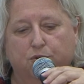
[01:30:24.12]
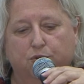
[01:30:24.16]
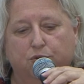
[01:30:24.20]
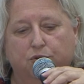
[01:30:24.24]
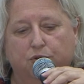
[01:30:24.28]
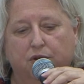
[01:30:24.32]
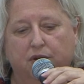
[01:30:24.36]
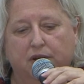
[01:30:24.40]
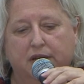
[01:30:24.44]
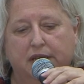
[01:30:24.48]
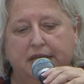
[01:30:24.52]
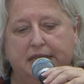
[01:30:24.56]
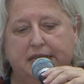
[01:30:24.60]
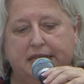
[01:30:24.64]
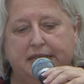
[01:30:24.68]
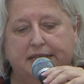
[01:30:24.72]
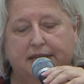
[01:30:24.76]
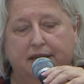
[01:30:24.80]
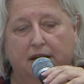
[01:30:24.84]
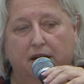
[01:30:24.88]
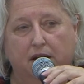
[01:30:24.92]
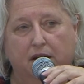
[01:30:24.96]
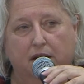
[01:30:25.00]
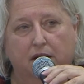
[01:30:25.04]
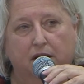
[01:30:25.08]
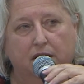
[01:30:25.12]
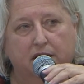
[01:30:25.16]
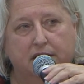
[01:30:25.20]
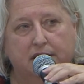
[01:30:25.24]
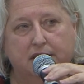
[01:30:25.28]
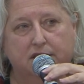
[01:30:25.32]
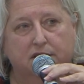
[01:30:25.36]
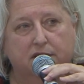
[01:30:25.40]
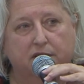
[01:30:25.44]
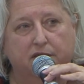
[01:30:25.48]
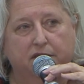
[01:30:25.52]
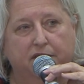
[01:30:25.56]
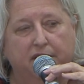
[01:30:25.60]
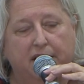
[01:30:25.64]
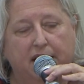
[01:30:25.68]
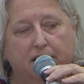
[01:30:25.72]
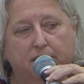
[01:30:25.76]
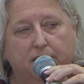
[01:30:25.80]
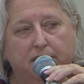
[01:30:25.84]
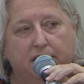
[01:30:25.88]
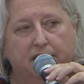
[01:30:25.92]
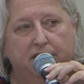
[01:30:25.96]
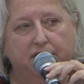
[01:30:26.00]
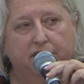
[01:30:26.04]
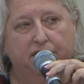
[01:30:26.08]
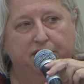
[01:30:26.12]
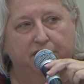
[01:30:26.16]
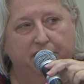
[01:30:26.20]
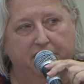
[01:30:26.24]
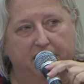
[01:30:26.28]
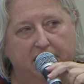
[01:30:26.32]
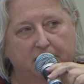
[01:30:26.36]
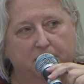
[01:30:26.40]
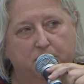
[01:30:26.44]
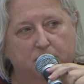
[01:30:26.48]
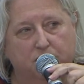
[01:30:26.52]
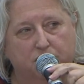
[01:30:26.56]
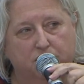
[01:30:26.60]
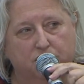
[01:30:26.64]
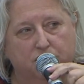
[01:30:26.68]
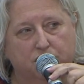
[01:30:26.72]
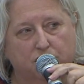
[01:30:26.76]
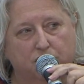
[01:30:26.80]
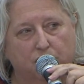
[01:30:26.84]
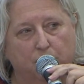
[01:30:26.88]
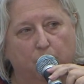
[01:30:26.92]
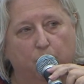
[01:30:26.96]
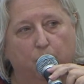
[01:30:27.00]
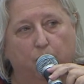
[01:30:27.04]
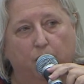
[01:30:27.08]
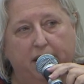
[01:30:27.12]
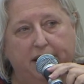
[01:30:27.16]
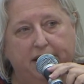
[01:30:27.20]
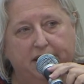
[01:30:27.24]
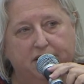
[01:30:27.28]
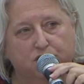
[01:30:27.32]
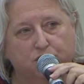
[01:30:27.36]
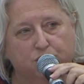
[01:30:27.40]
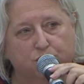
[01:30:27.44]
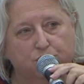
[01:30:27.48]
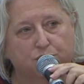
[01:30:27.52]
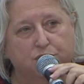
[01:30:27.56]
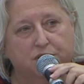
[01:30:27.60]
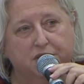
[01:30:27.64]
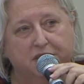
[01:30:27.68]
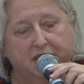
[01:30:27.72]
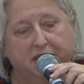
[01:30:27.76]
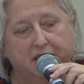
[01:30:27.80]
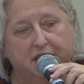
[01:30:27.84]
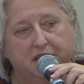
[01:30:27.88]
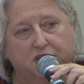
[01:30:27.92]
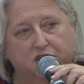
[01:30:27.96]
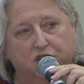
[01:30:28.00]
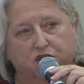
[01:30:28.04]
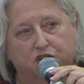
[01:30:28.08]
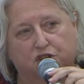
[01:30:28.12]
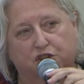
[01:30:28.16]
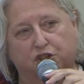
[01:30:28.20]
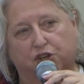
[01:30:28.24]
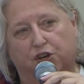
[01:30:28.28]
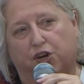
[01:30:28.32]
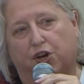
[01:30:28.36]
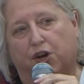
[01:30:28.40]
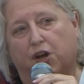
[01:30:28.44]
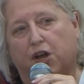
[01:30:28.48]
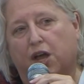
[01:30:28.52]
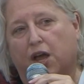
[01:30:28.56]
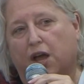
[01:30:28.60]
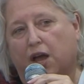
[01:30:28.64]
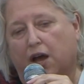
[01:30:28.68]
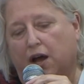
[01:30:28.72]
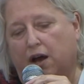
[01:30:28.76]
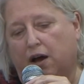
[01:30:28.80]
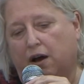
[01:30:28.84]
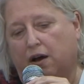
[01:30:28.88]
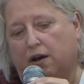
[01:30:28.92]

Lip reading: You know, it's a very famous way to teach. Here